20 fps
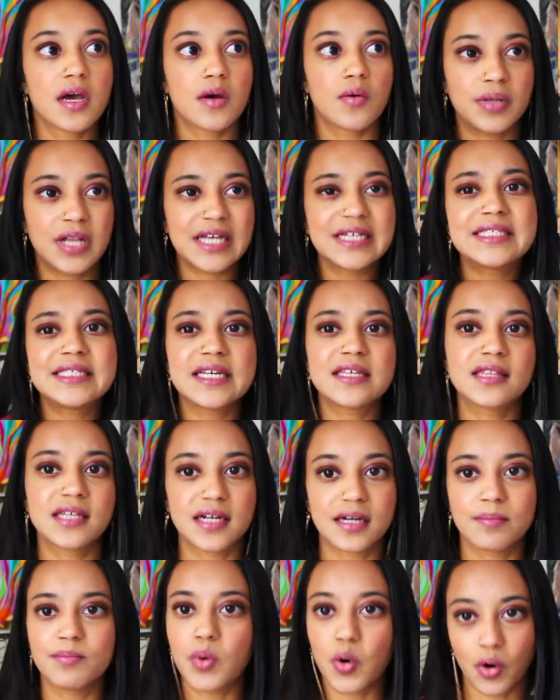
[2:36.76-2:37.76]
placing
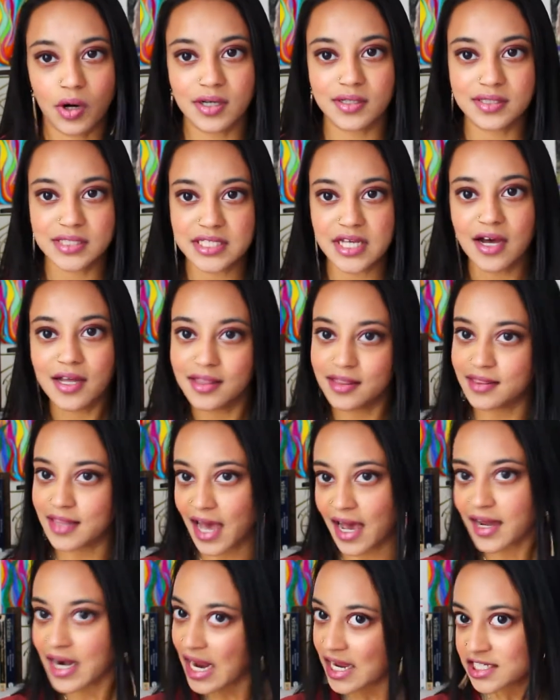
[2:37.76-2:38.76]
their importance on
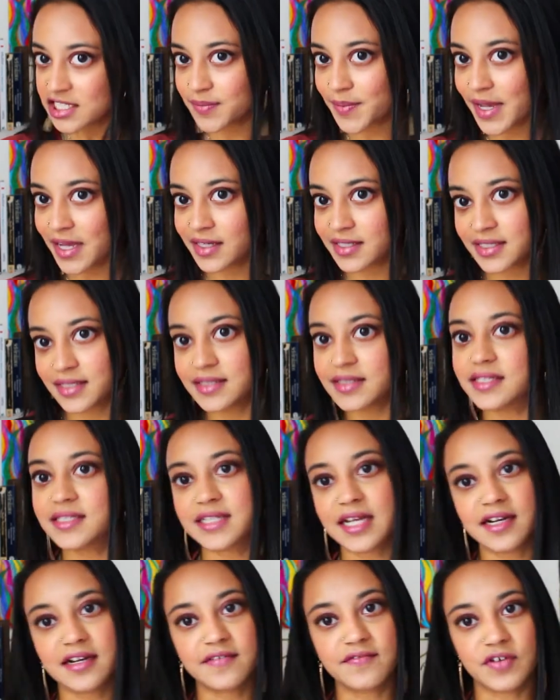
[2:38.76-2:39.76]
that aspect
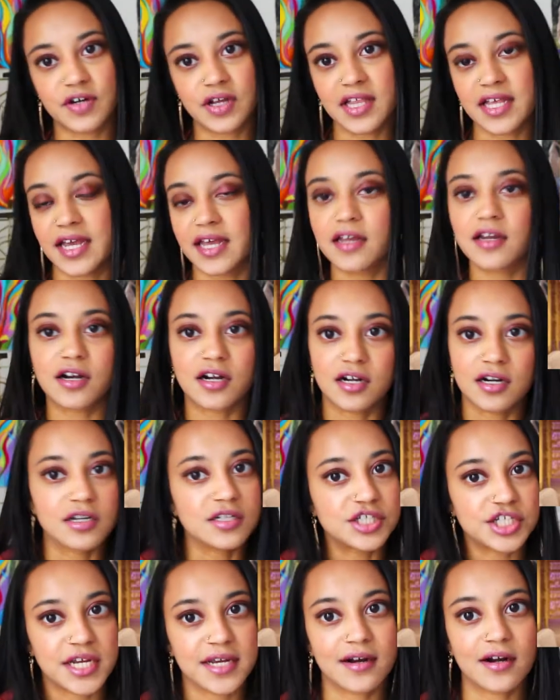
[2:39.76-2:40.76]
instead of really
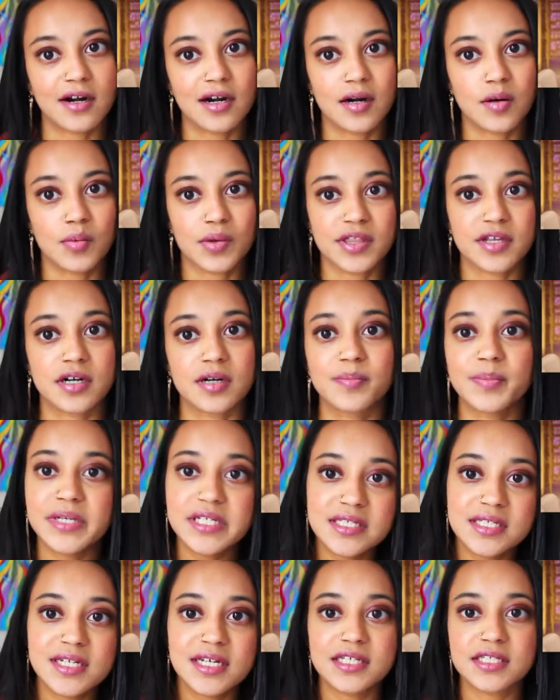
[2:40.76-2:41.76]
encouraging her with her
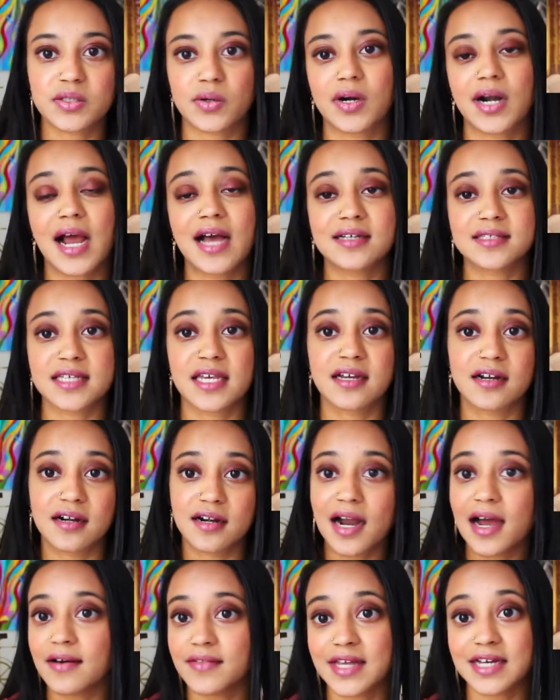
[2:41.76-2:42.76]
business or asking
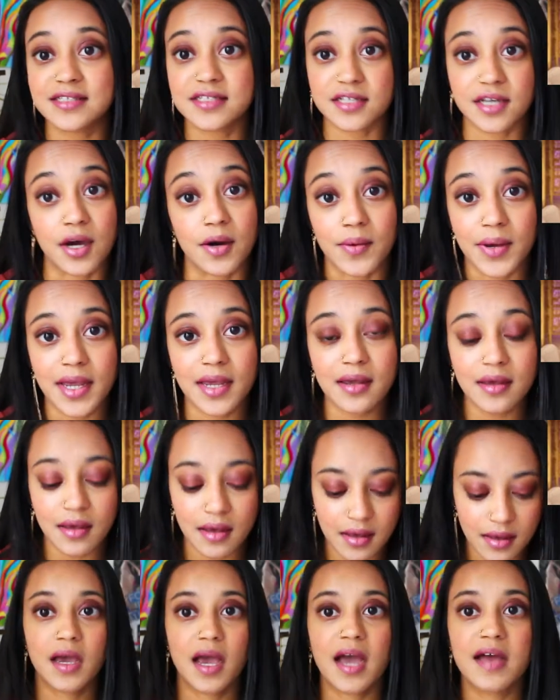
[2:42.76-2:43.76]
her how that's
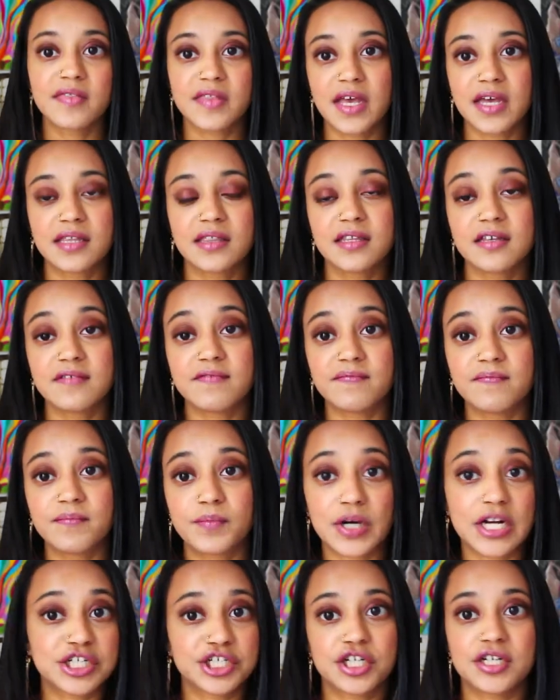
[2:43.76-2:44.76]
going. And then the
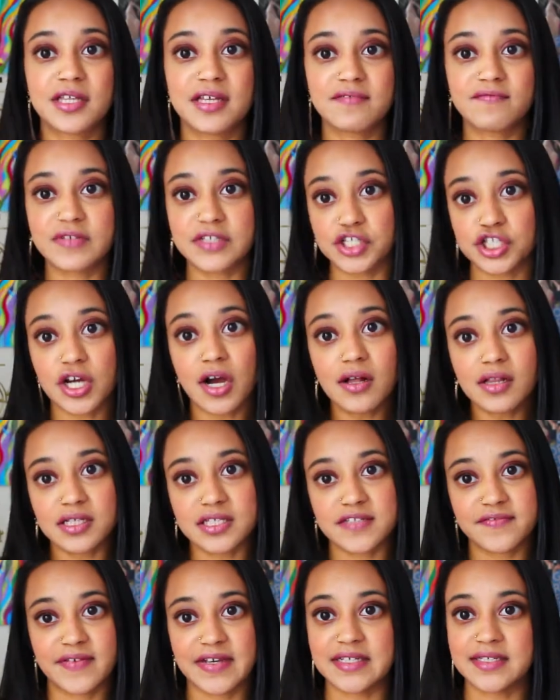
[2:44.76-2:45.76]
pressure that Vishal
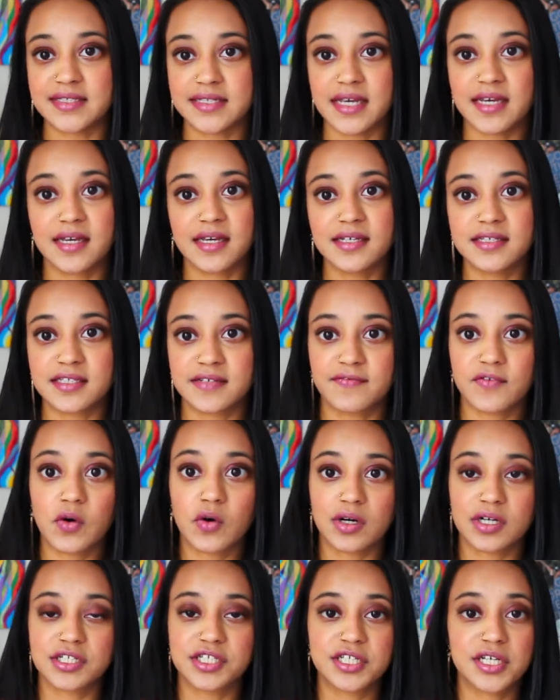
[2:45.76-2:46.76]
is facing is, of
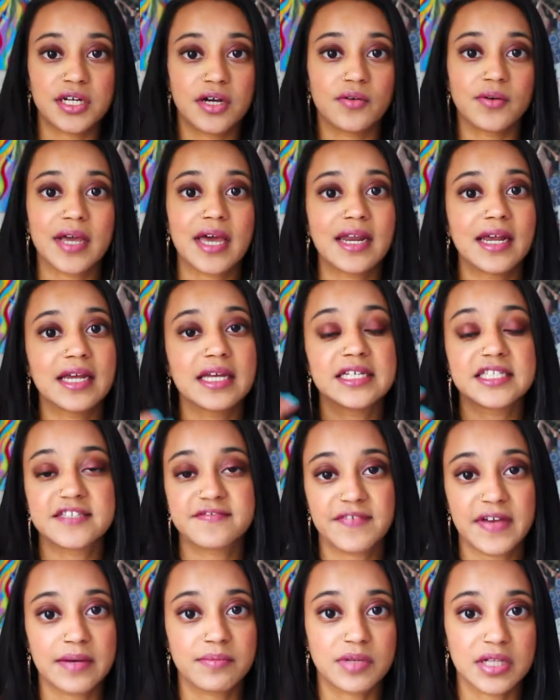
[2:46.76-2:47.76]
course, you know, getting his
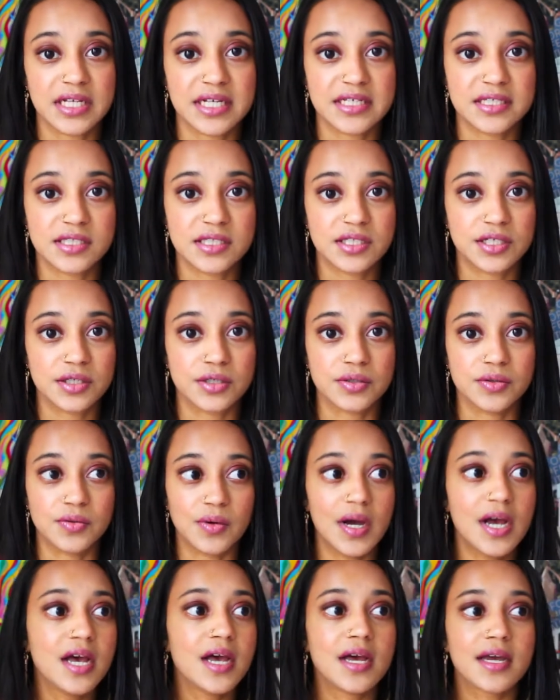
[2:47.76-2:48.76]
families
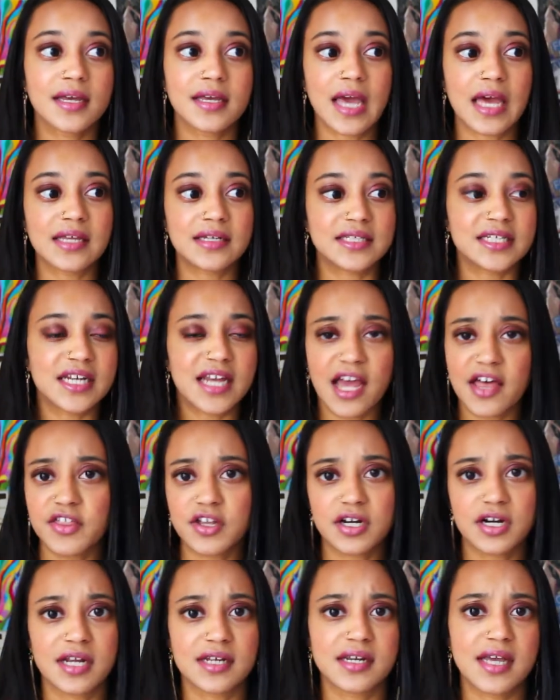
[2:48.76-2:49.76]
to get
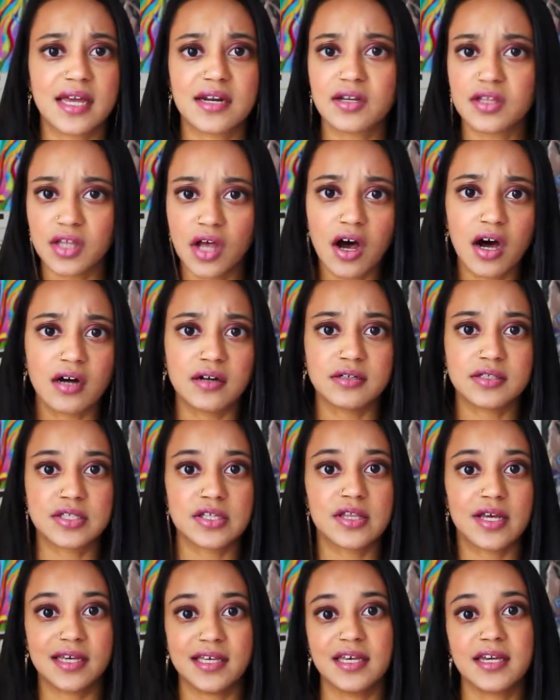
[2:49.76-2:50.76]
together and get along
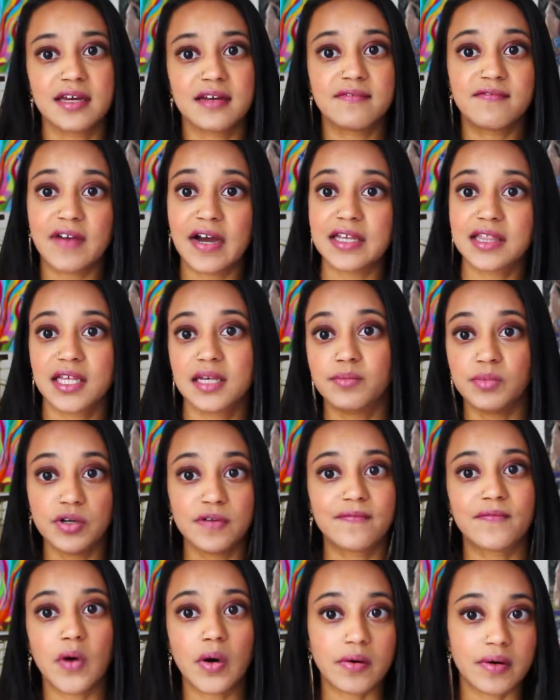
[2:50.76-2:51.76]
so that he can finally
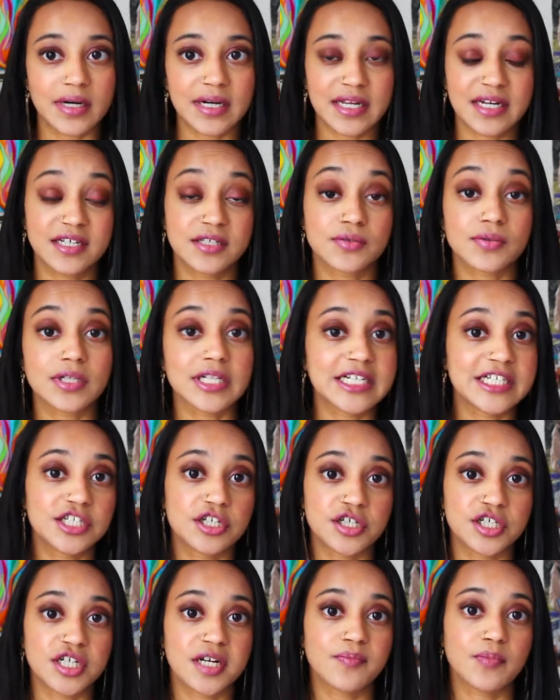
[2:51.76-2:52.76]
move forward in his
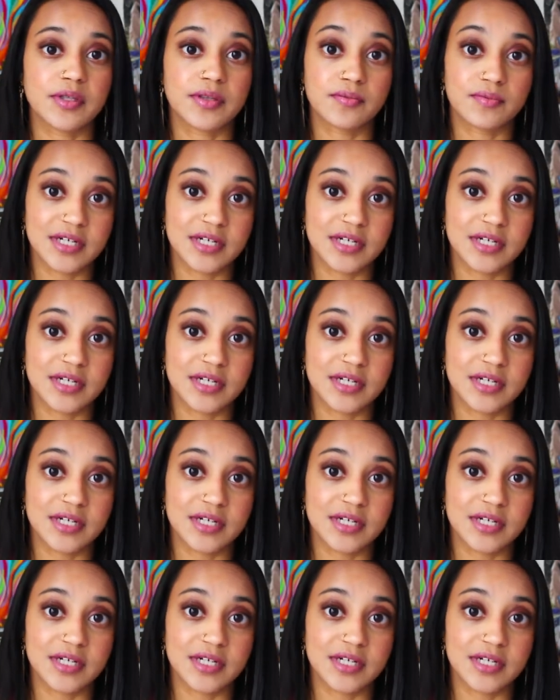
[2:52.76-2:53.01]
relationship with